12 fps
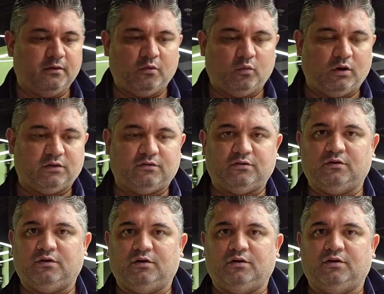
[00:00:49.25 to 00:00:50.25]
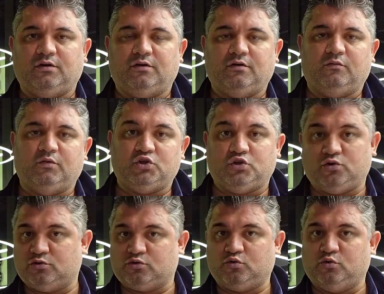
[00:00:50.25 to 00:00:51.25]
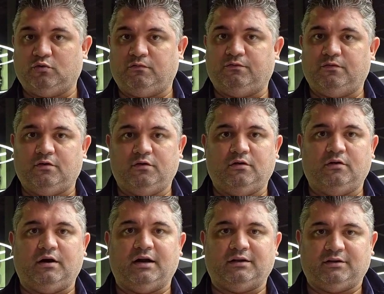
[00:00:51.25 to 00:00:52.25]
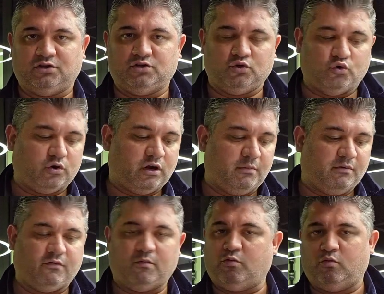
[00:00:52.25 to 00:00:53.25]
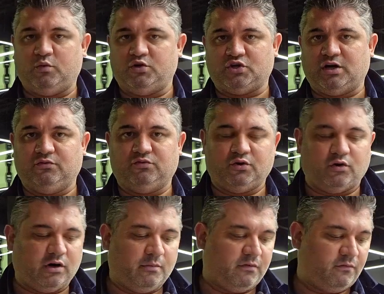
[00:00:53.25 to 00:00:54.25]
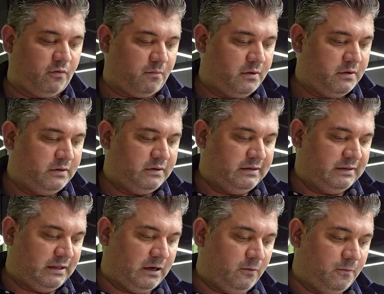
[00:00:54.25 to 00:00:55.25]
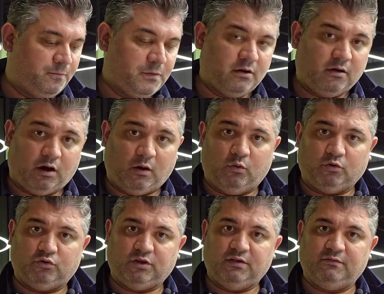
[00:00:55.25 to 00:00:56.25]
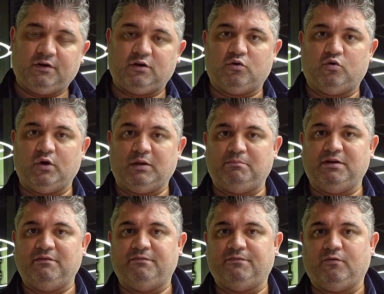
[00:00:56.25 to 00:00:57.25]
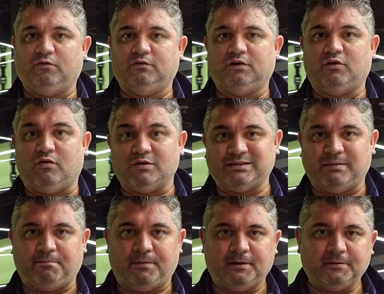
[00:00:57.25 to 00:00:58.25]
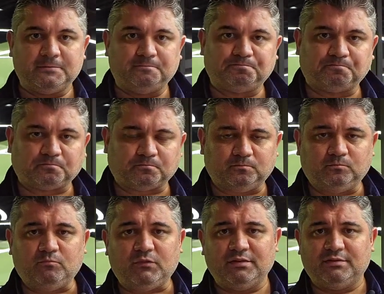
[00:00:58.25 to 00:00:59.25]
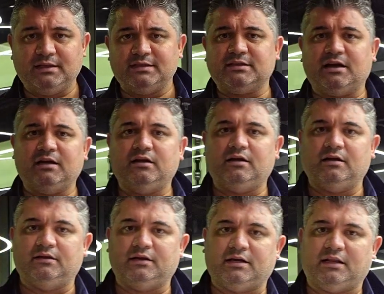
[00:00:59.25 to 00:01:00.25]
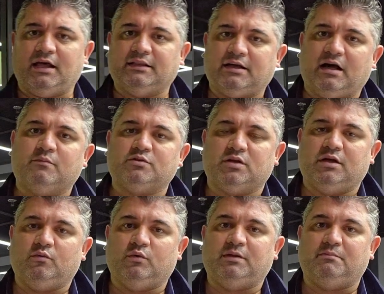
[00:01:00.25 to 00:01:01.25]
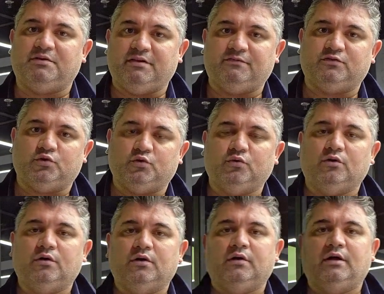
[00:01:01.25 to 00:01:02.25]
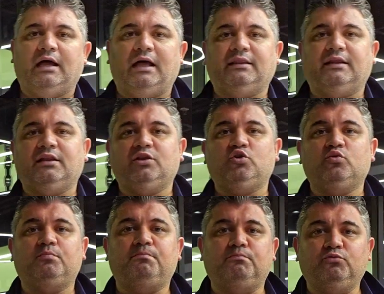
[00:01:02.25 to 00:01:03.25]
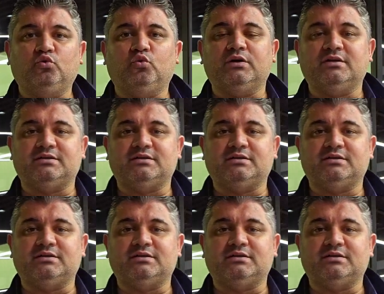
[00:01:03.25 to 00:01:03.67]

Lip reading: which school of architecture you're coming from or which country you're coming from. Now, I want to give a quick brief on the concept part. The client comes with a brief to you, and then you do a